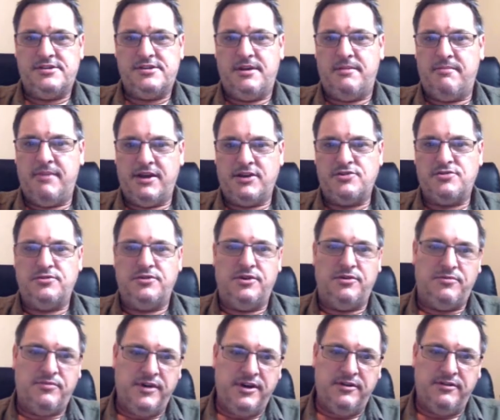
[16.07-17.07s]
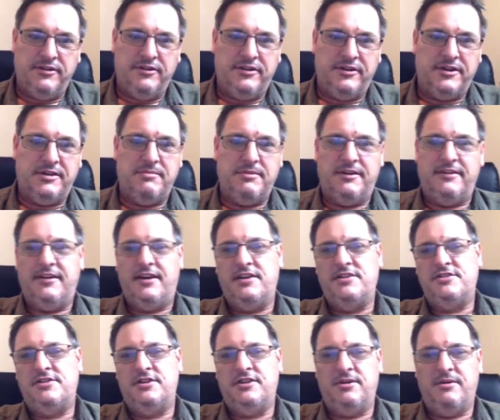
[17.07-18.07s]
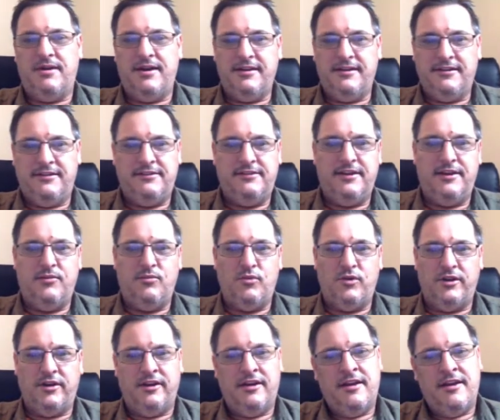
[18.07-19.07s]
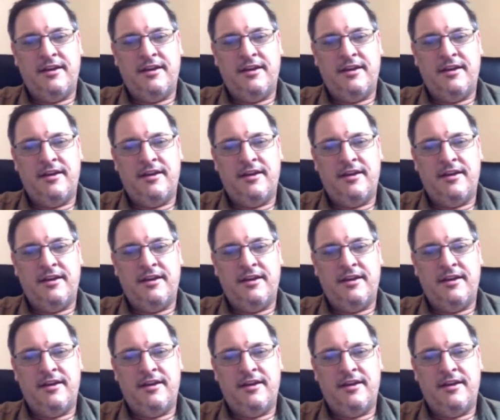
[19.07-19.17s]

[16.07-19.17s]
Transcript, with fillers: So make sure you read all the documentation, you understand what